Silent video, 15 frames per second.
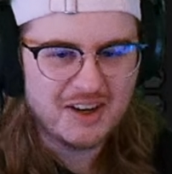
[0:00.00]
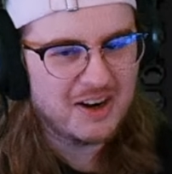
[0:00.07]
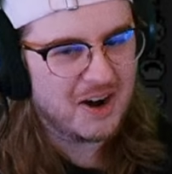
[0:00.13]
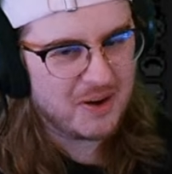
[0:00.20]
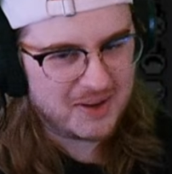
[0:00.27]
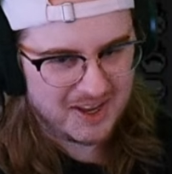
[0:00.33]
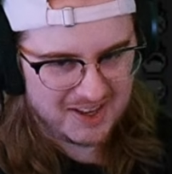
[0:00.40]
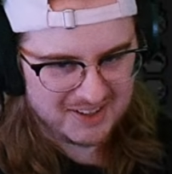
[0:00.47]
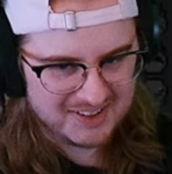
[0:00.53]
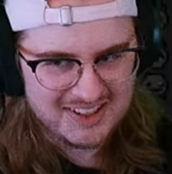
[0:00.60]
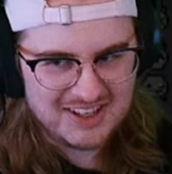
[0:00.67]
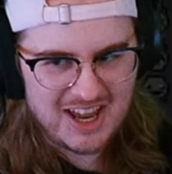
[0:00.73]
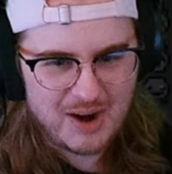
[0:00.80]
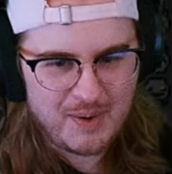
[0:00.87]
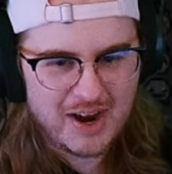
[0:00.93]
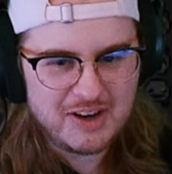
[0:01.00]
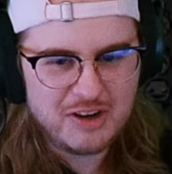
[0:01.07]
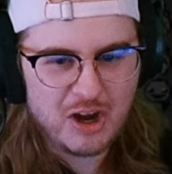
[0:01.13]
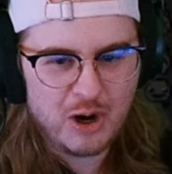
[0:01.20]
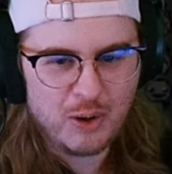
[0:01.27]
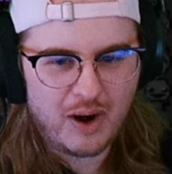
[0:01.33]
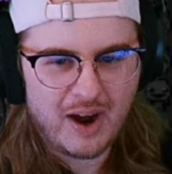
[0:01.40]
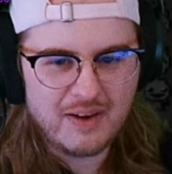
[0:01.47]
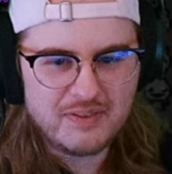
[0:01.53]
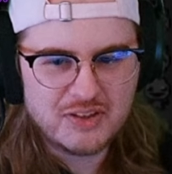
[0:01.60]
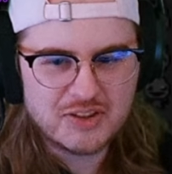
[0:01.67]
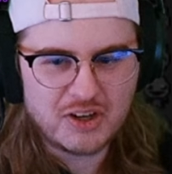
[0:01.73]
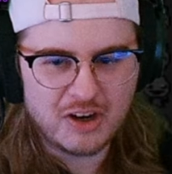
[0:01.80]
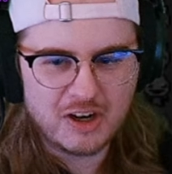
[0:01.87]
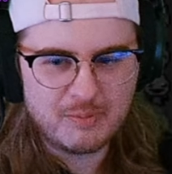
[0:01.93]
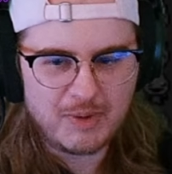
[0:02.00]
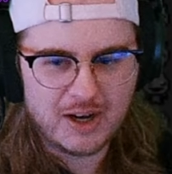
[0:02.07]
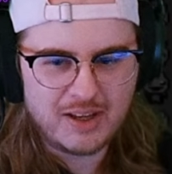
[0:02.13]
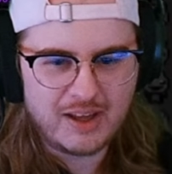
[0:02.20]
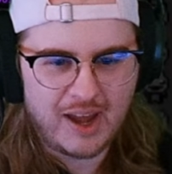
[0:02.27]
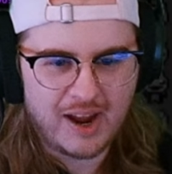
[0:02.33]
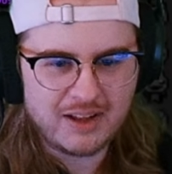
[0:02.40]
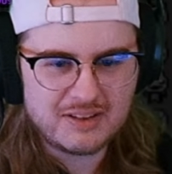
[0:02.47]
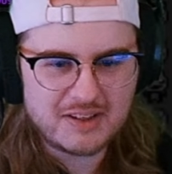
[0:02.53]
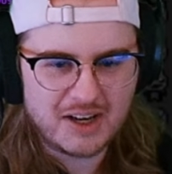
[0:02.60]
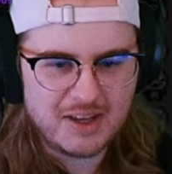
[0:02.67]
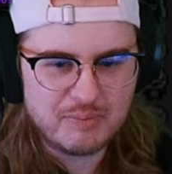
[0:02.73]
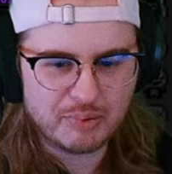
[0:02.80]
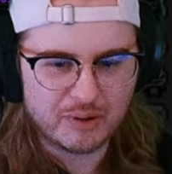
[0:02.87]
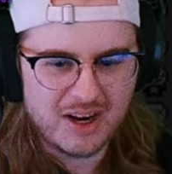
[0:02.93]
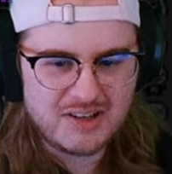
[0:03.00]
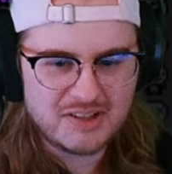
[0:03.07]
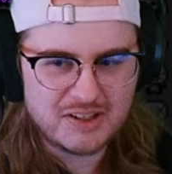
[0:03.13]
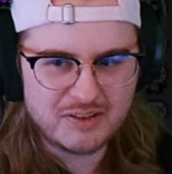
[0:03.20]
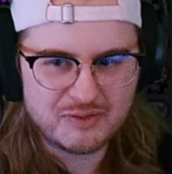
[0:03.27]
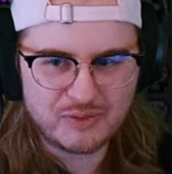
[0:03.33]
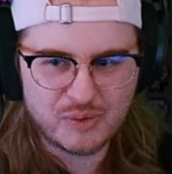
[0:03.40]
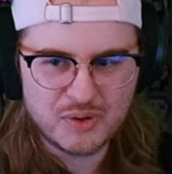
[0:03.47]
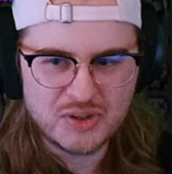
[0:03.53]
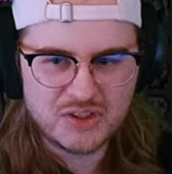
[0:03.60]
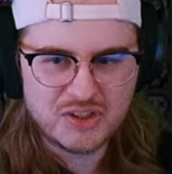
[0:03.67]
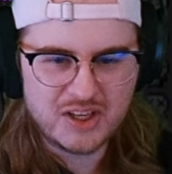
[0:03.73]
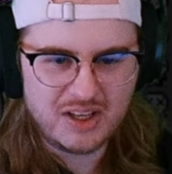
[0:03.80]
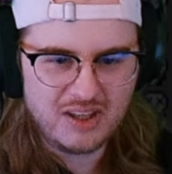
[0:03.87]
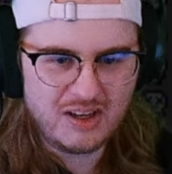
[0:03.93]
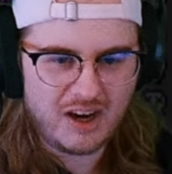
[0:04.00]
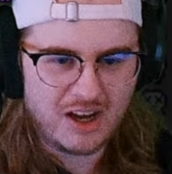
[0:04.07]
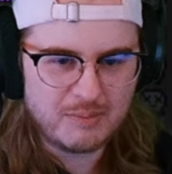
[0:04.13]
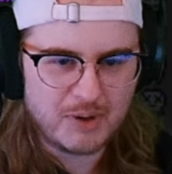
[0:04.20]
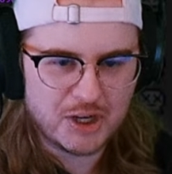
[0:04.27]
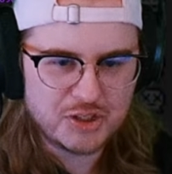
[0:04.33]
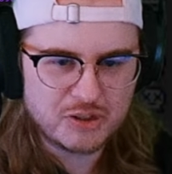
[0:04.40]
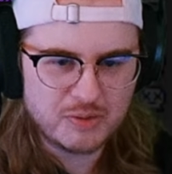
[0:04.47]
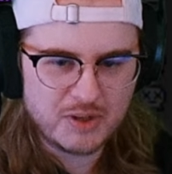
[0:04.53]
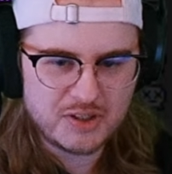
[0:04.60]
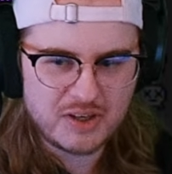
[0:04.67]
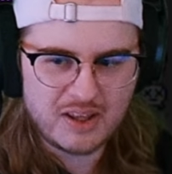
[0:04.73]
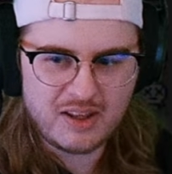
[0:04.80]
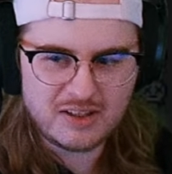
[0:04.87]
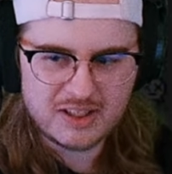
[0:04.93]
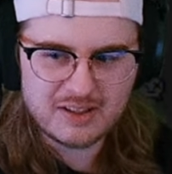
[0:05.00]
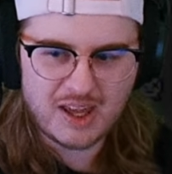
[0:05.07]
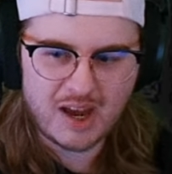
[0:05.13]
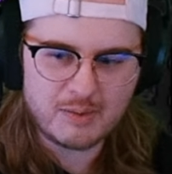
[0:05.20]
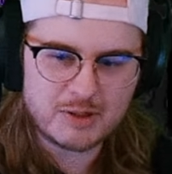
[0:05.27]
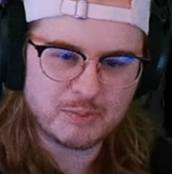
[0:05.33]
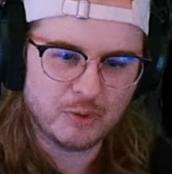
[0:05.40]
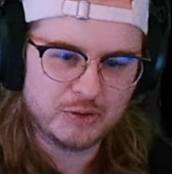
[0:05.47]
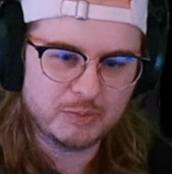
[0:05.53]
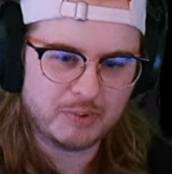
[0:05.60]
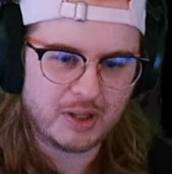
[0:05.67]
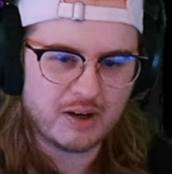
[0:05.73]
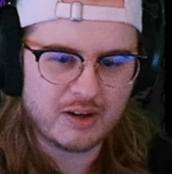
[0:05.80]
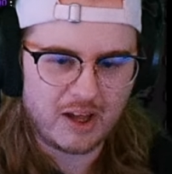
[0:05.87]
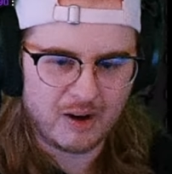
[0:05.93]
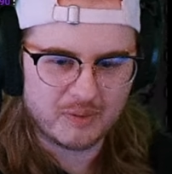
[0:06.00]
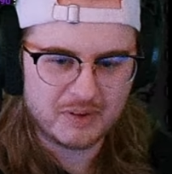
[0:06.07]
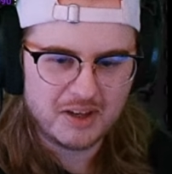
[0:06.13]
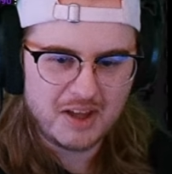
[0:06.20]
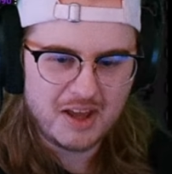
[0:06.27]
Okay, now I know I've sung my anti-praises for Skinny on Mushroom because it is a damage multiplier down.